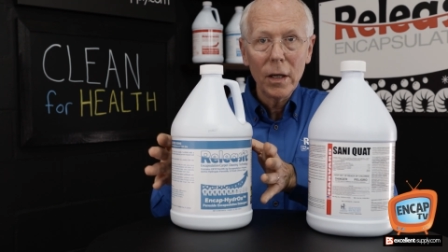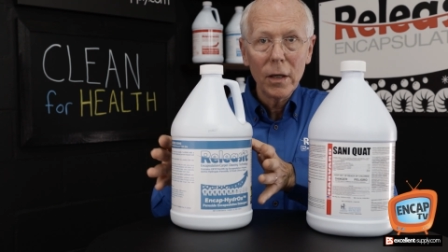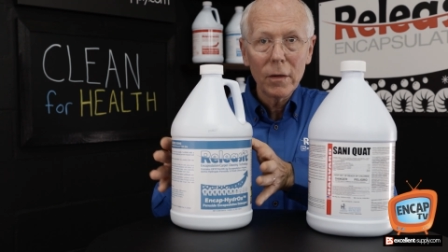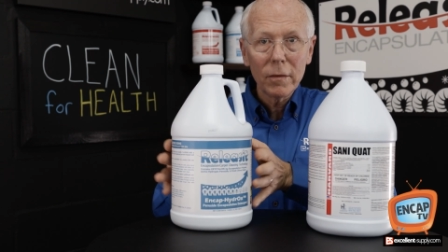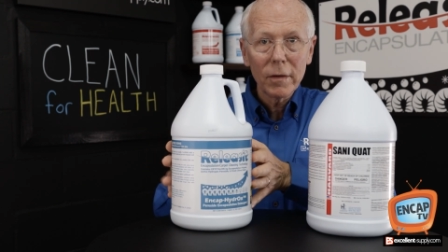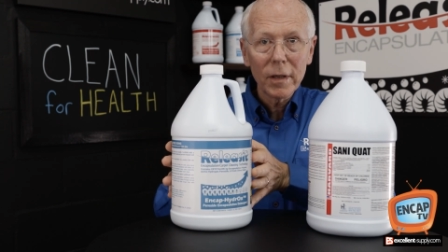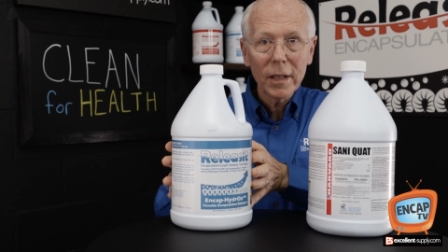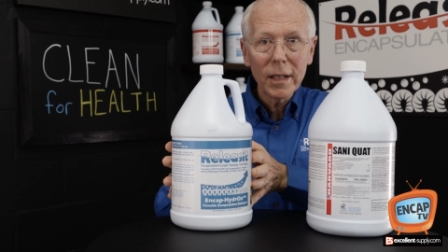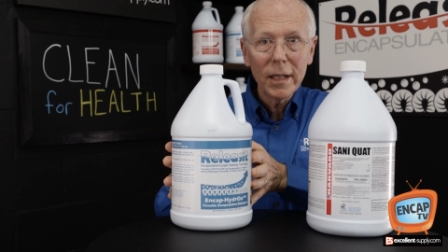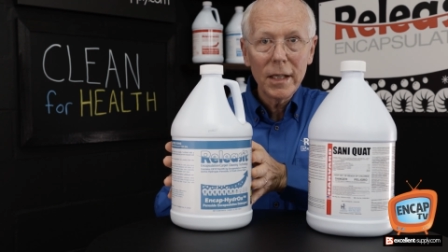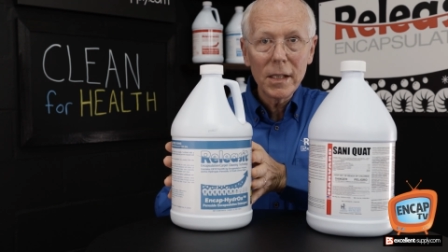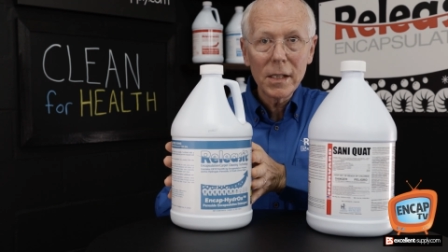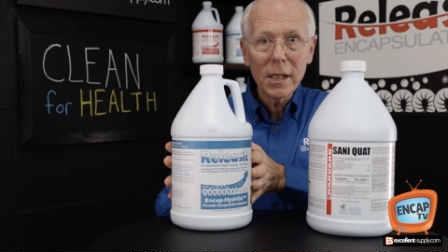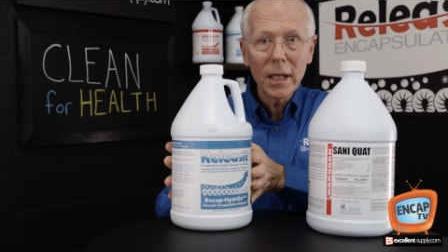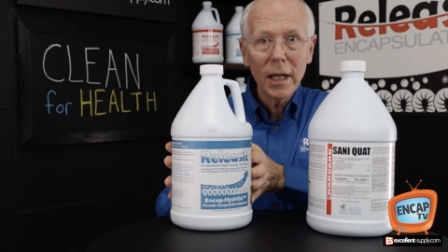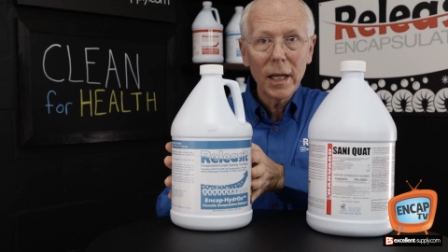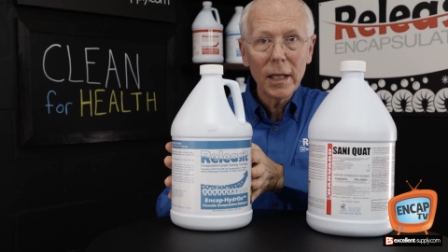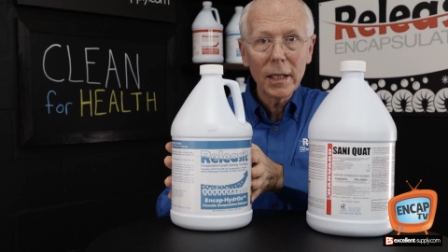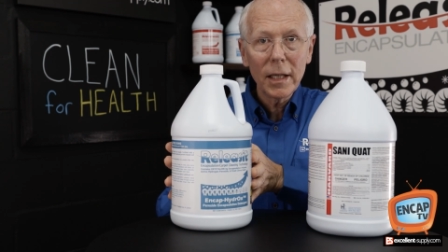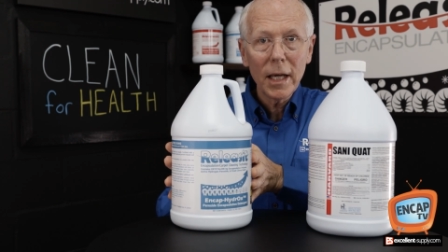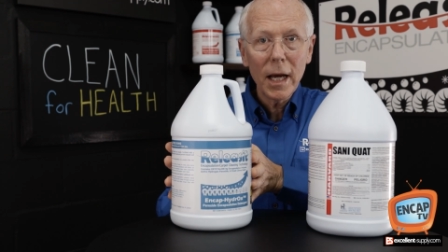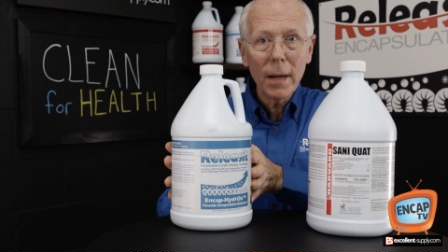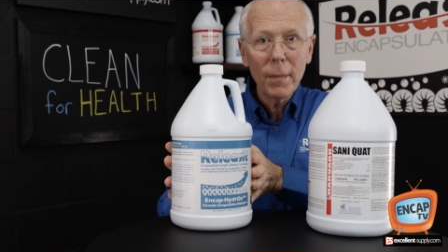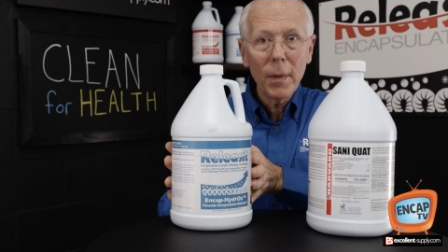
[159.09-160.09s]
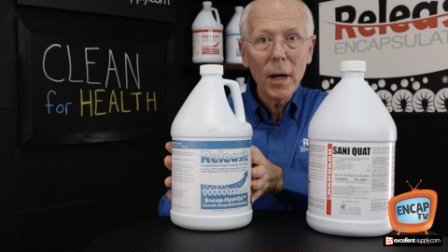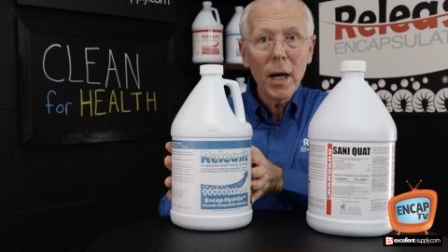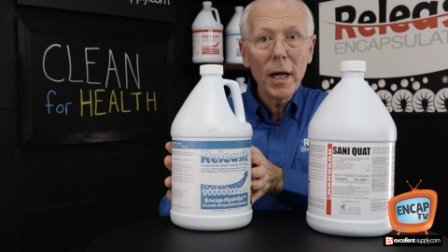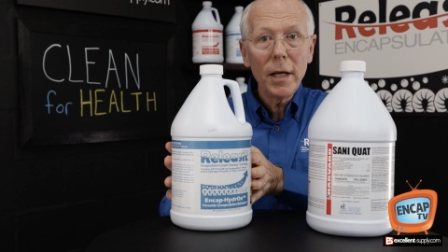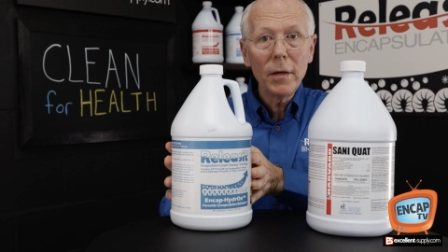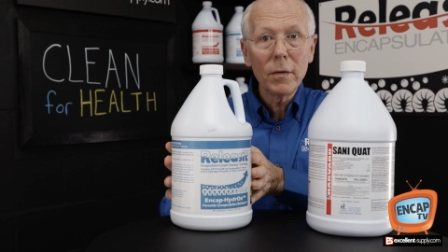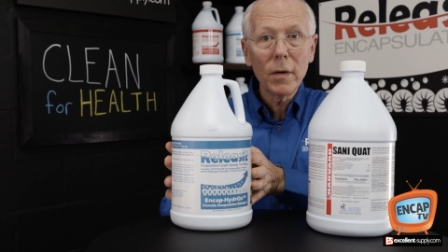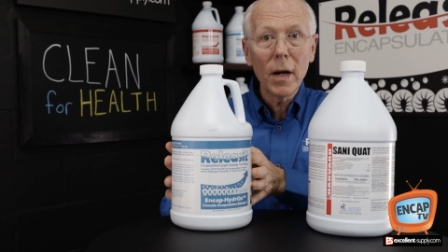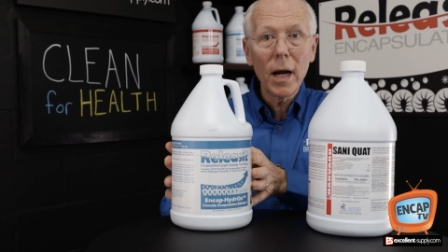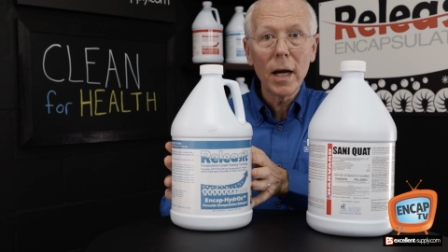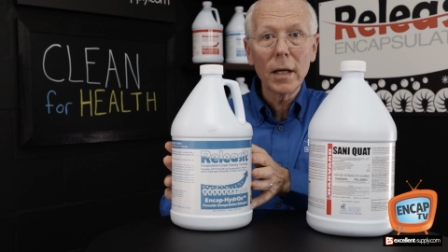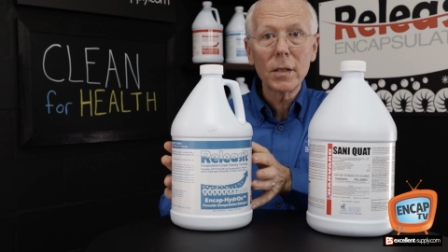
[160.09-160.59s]
release at
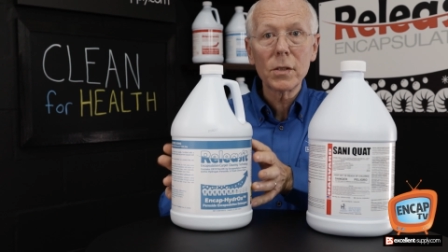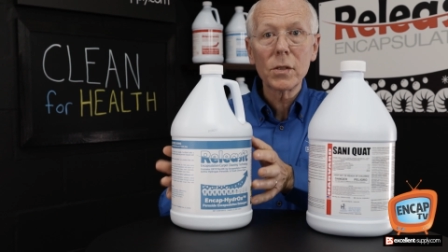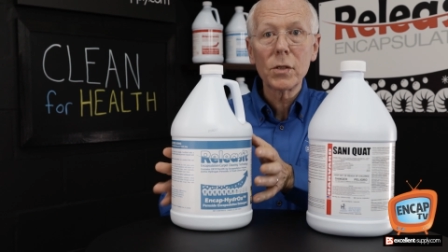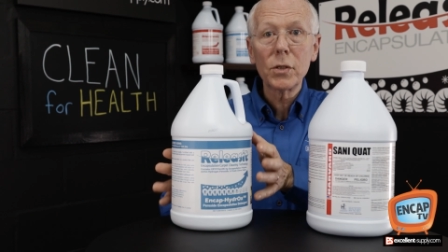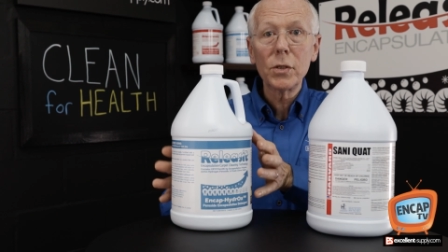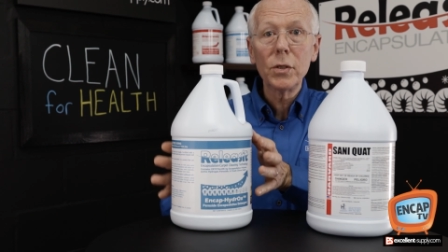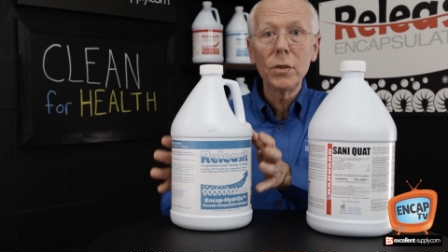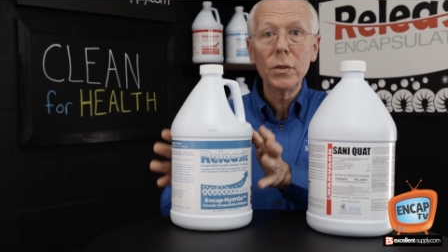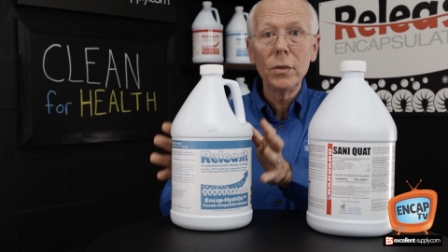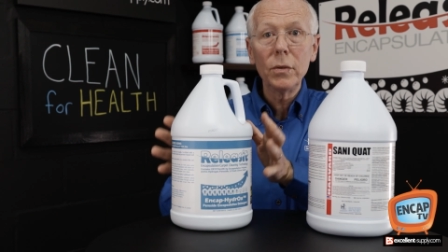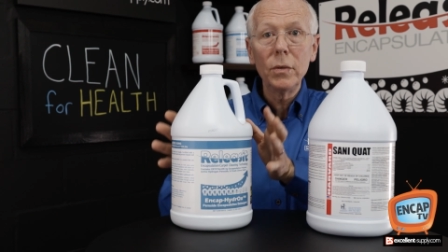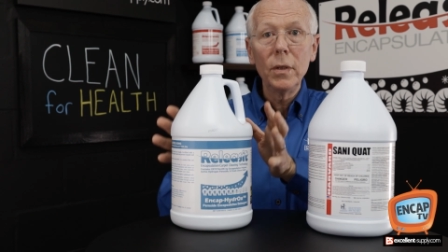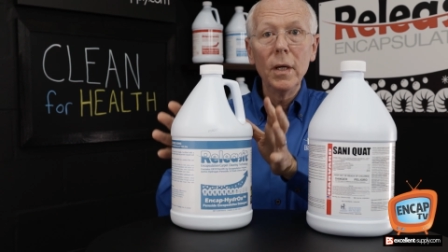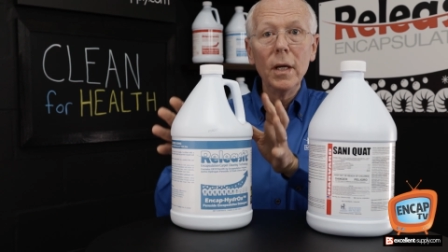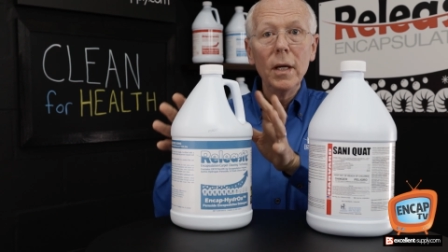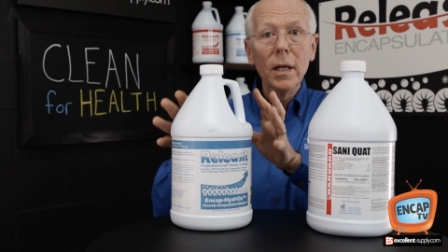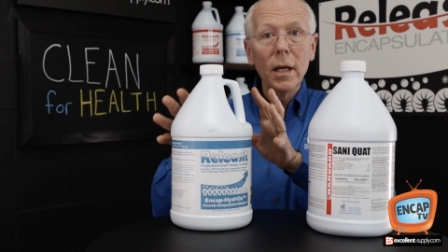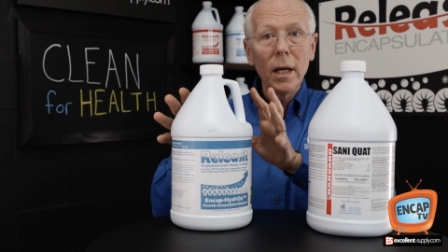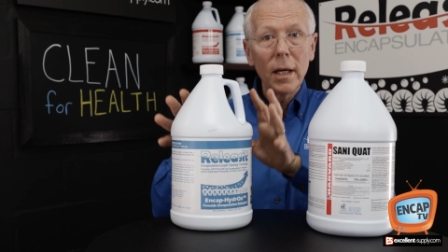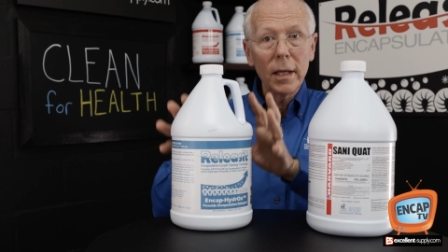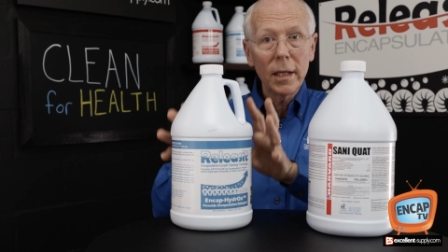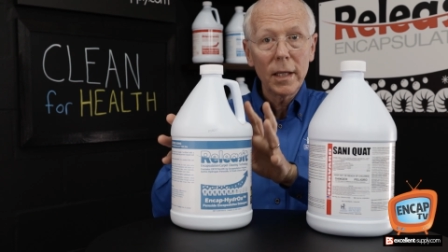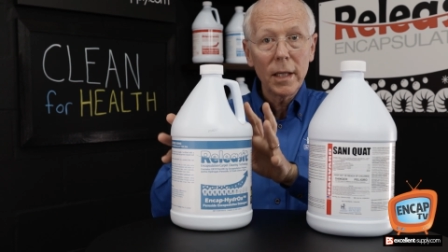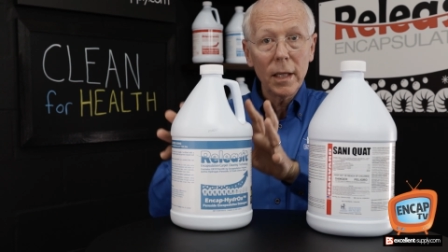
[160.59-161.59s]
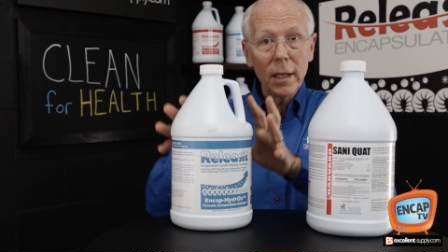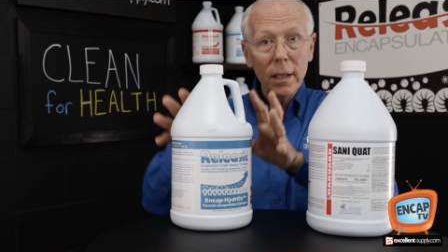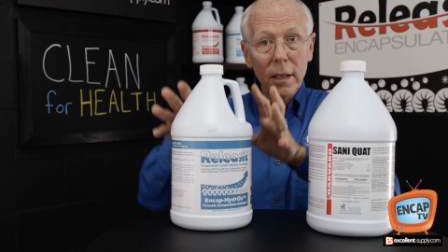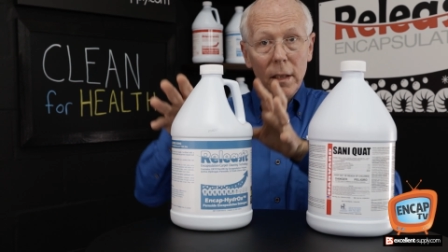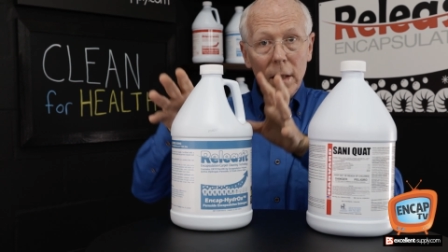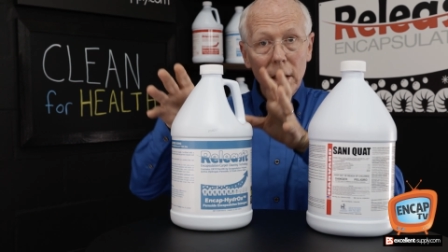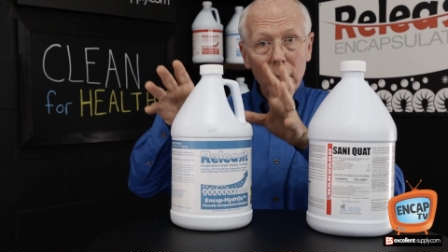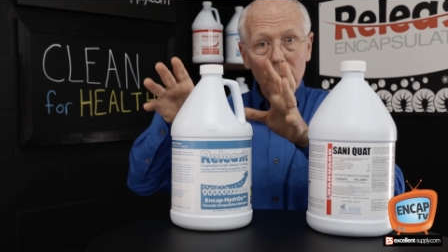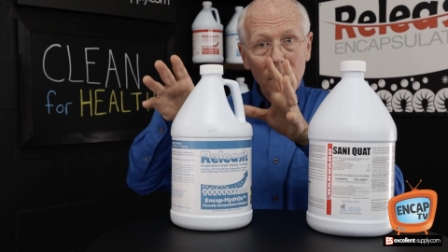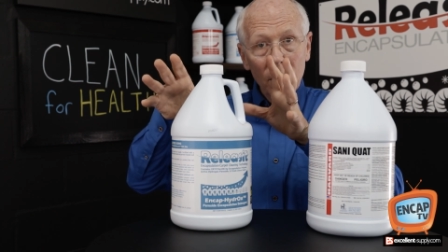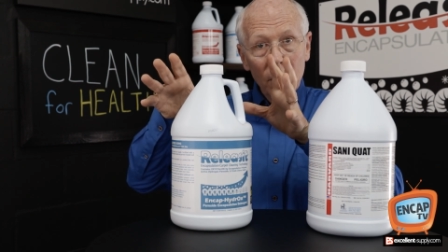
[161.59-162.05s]
Encap-HydrOx to, again,